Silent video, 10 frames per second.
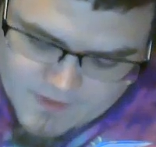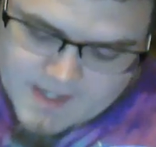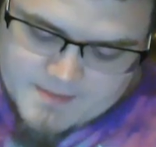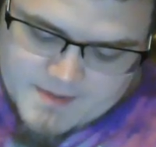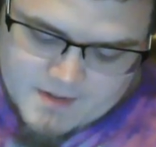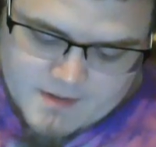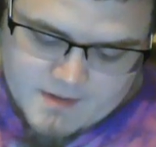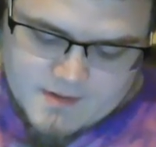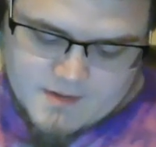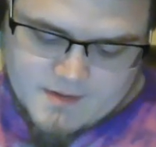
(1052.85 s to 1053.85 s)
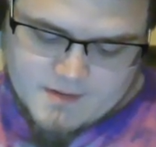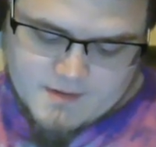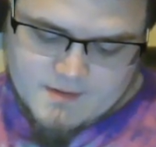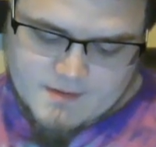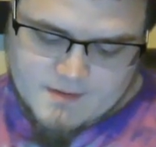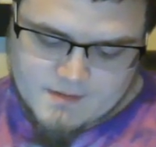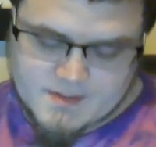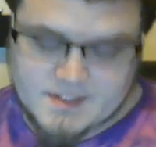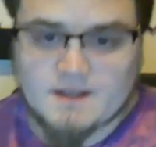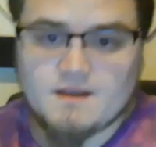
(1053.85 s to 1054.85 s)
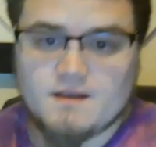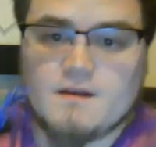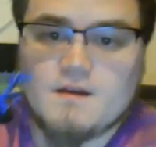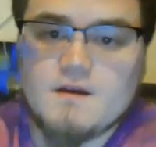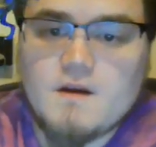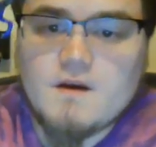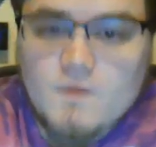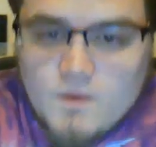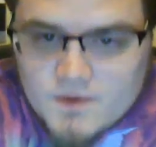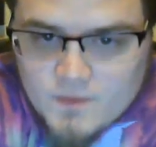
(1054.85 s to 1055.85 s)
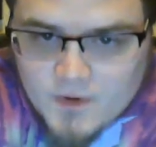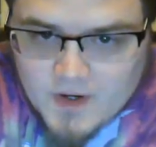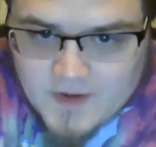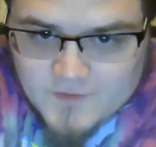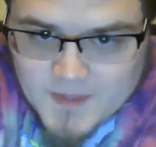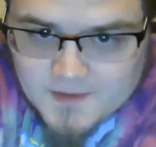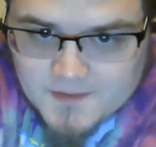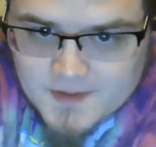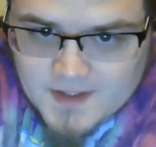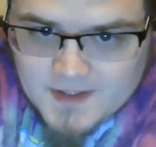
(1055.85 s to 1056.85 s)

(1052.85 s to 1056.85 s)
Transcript: Raptor. Looks like a World of Warcraft mount.